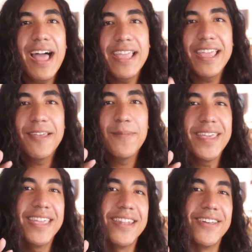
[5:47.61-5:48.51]
I am
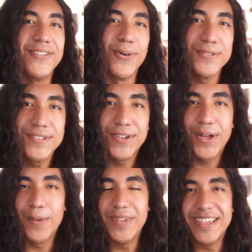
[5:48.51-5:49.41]
an adult,
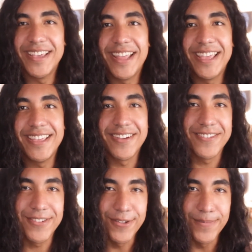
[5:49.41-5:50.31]
albeit a young
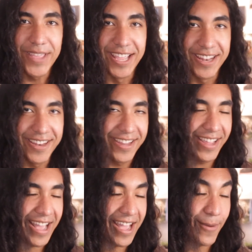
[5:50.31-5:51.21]
adult, and
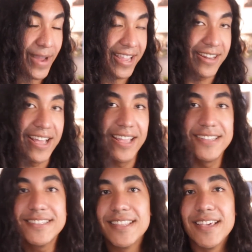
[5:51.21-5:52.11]
I
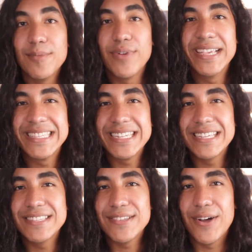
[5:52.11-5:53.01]
recognize that
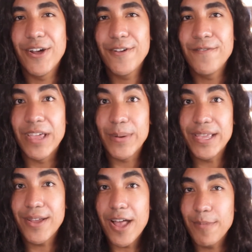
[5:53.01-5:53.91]
presidents are
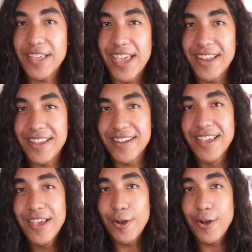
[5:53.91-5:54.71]
very complicated.